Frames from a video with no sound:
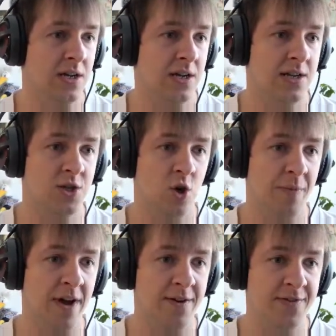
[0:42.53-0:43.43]
let's hope
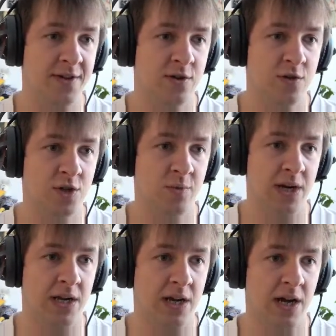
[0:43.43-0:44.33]
everything goes
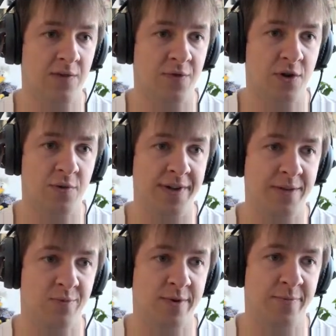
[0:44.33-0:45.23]
well. I've
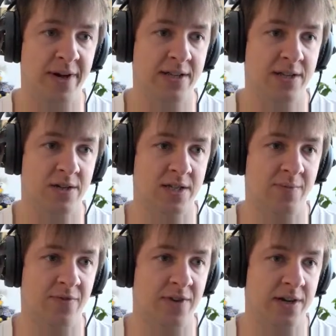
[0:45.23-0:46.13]
already prepared there
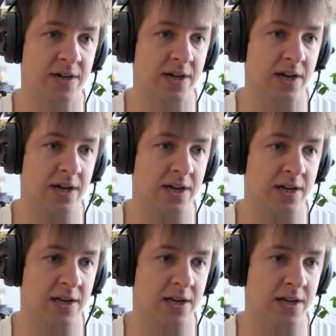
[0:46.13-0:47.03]
something,
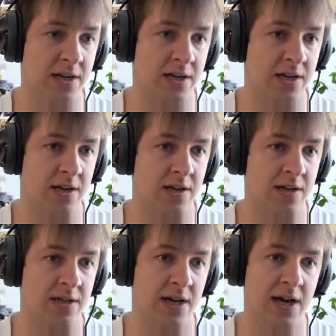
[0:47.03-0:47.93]
and
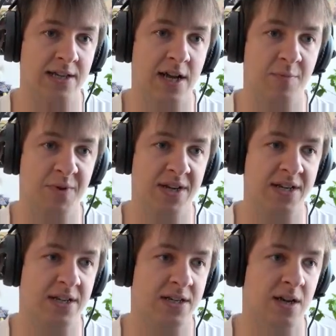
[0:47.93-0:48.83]
yeah, I started
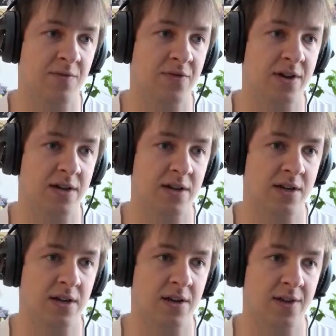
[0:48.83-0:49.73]
building there something. In
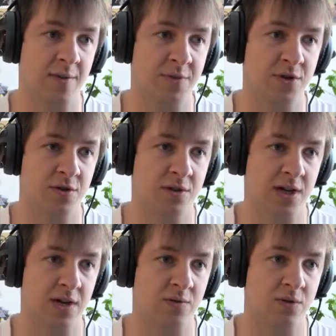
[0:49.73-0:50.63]
another episode
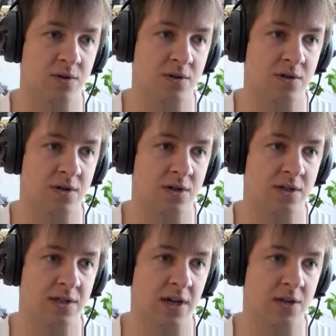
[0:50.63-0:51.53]
I will
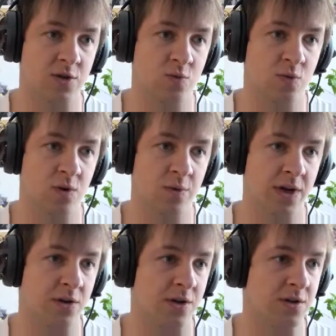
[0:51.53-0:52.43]
tell you what we
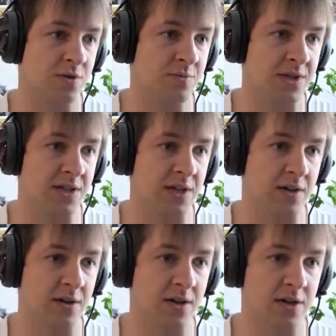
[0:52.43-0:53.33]
are going to build
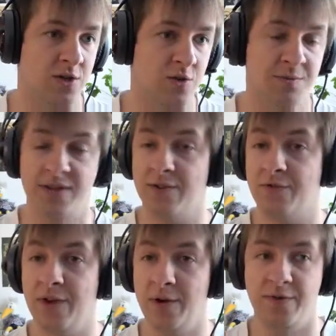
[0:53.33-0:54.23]
here. This will be
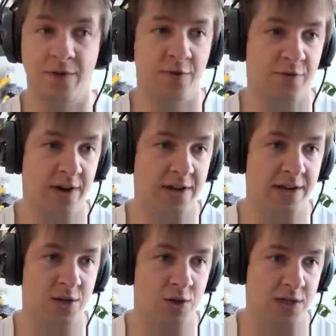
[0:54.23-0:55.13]
very very fun and
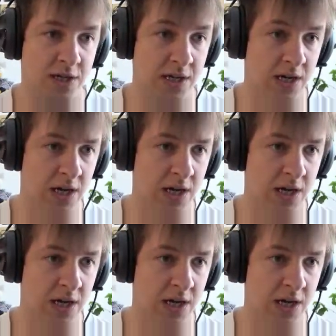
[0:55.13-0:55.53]
interesting.